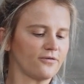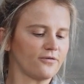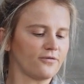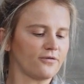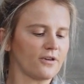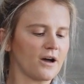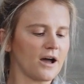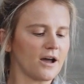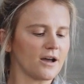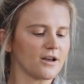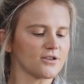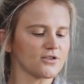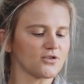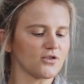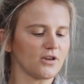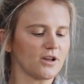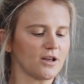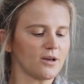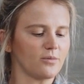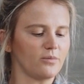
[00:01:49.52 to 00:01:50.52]

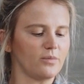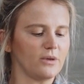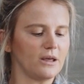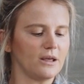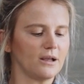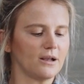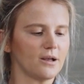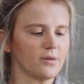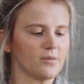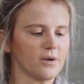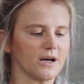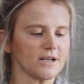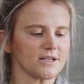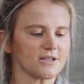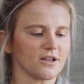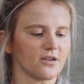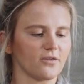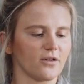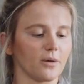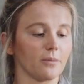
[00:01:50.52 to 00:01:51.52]
Fazole bile
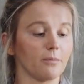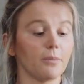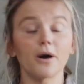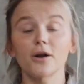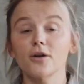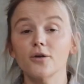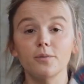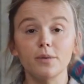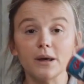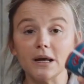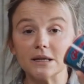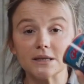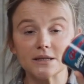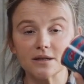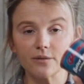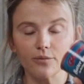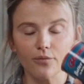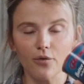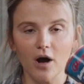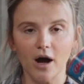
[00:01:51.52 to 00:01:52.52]
maslava, butter beans
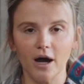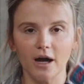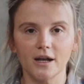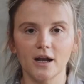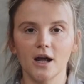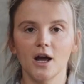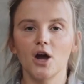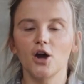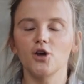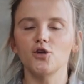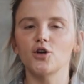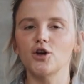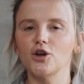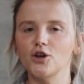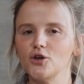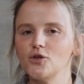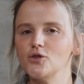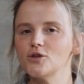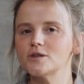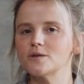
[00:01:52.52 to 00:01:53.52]
and brine. You
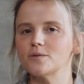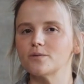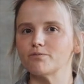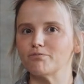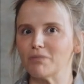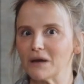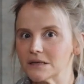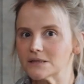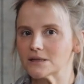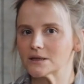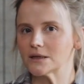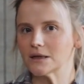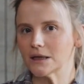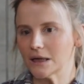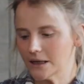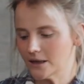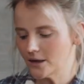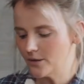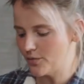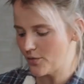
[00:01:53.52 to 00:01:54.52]
can use basically
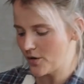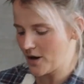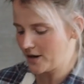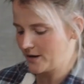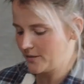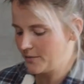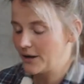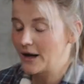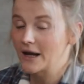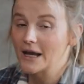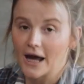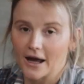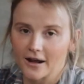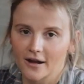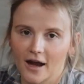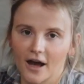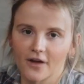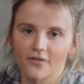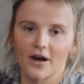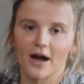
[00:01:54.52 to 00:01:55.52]
any brine, but again,
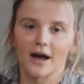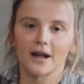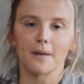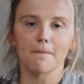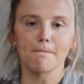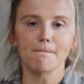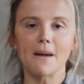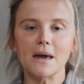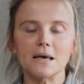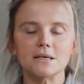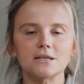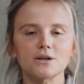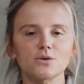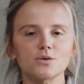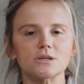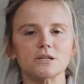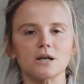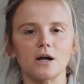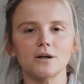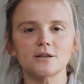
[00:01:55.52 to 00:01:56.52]
I've had amazing
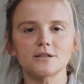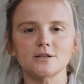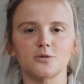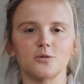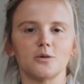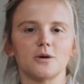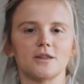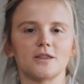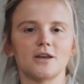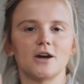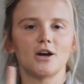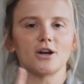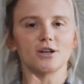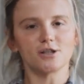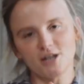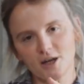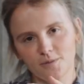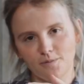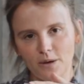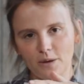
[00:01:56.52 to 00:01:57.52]
results with
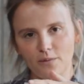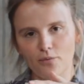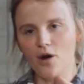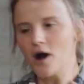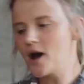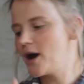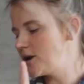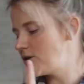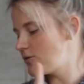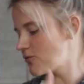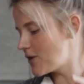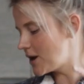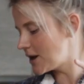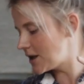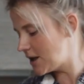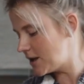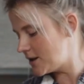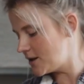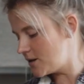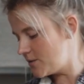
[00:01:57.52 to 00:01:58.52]
chickpea brine, red
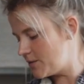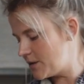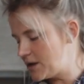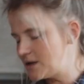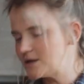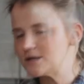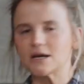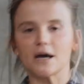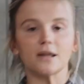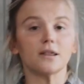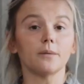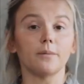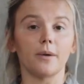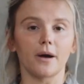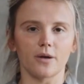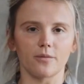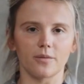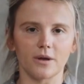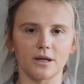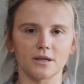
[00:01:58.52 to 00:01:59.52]
kidney beans, and the
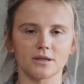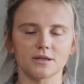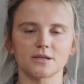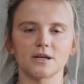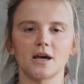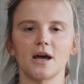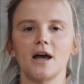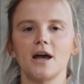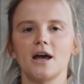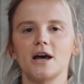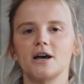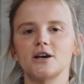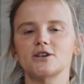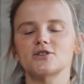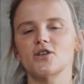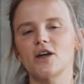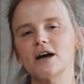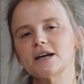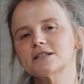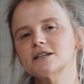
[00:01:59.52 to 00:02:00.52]
butter beans.
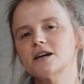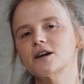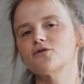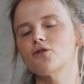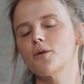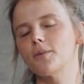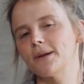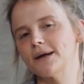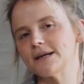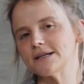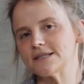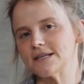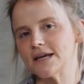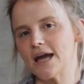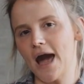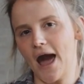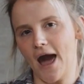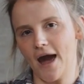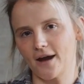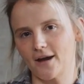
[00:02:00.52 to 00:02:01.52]
So that's gonna replace the
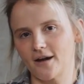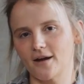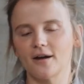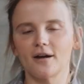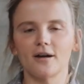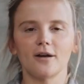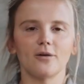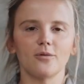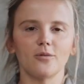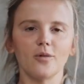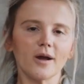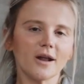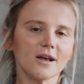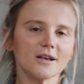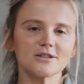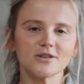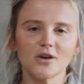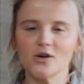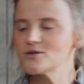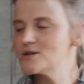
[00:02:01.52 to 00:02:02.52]
egg. What
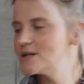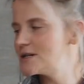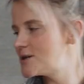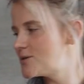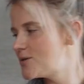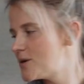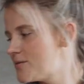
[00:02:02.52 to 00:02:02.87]
else goes into